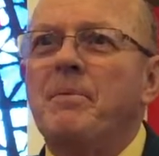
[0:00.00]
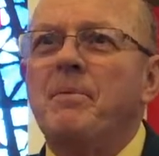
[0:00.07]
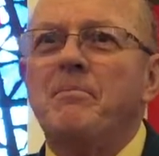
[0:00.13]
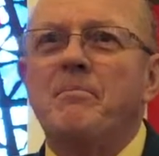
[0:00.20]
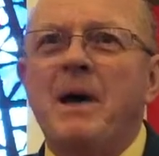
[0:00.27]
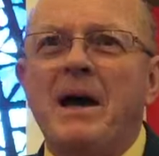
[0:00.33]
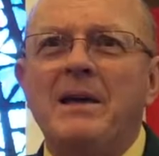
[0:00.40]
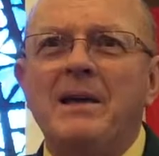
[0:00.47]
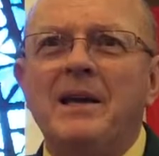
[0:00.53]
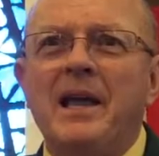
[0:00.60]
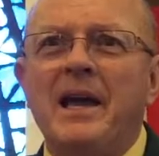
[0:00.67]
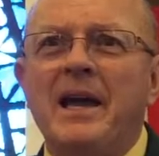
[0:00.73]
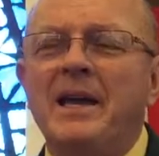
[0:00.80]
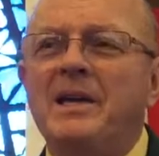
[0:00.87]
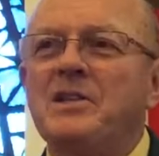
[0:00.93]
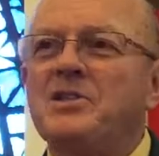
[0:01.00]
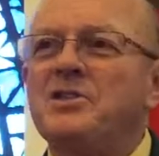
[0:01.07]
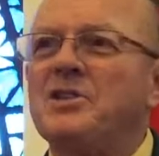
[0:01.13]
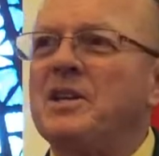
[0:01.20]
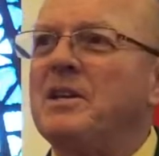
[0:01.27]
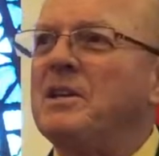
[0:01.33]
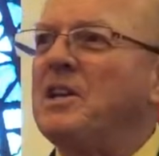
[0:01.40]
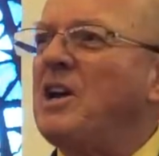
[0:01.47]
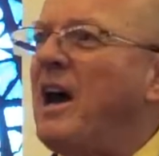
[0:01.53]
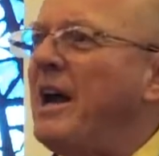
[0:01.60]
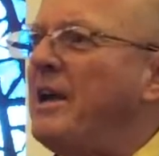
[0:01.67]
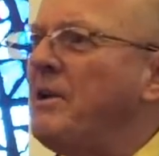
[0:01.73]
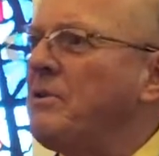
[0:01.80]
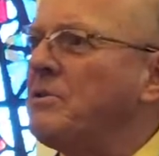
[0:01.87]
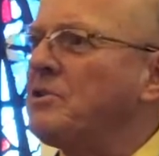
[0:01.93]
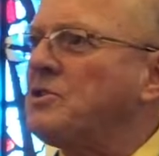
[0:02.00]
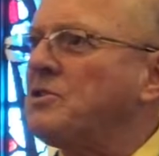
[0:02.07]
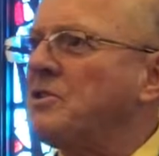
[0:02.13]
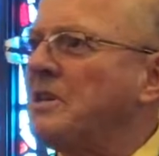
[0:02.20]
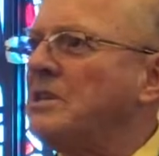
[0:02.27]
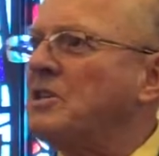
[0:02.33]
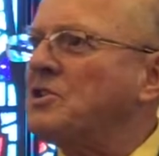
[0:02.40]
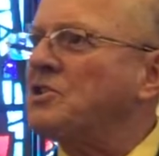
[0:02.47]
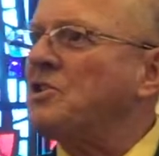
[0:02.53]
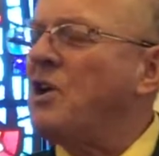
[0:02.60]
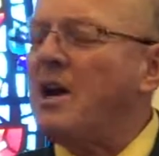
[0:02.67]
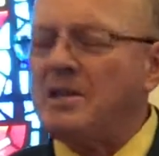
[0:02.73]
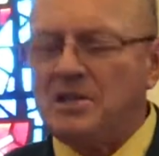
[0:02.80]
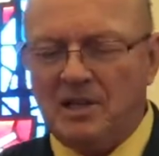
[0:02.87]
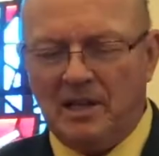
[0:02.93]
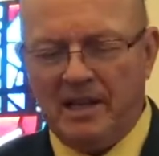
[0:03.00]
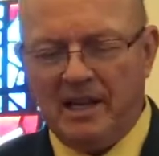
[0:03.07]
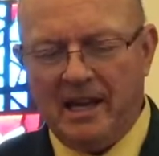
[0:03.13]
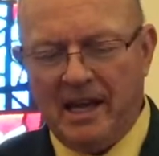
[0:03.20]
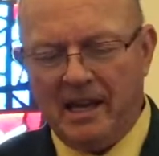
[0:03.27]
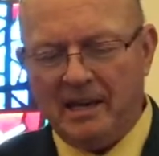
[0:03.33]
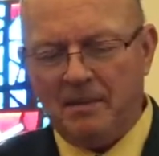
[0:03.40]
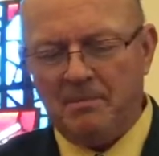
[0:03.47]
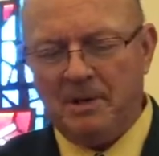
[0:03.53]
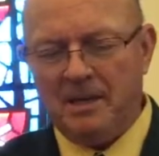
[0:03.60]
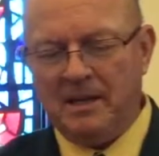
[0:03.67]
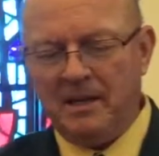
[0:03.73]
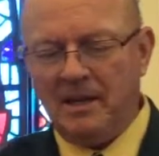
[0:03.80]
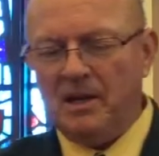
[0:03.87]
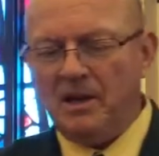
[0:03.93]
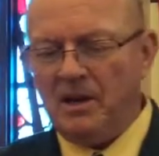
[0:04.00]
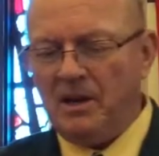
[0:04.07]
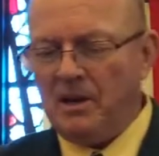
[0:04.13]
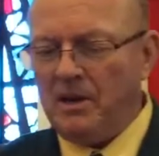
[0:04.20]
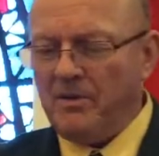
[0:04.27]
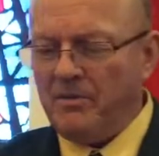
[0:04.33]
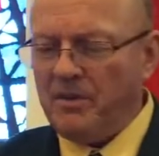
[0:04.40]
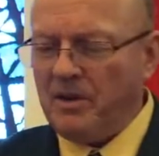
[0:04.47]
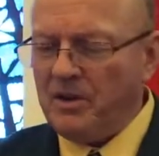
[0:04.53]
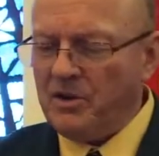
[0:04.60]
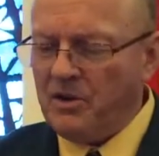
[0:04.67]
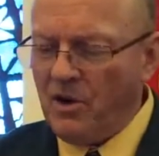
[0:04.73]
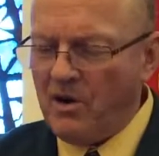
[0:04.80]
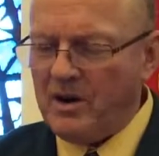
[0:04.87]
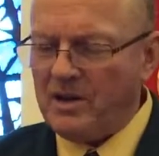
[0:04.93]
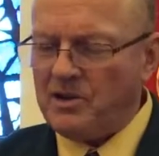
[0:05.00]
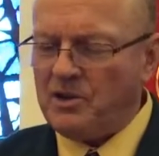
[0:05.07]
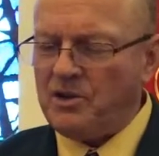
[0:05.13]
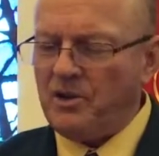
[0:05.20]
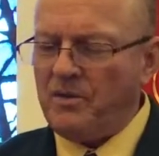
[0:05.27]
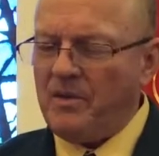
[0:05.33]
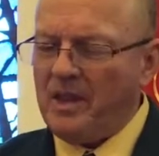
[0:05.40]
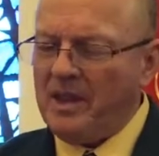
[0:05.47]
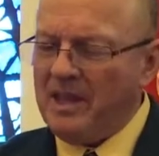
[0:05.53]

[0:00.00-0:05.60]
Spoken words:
mountain lions and coyotes. He just constantly had to be guarding. So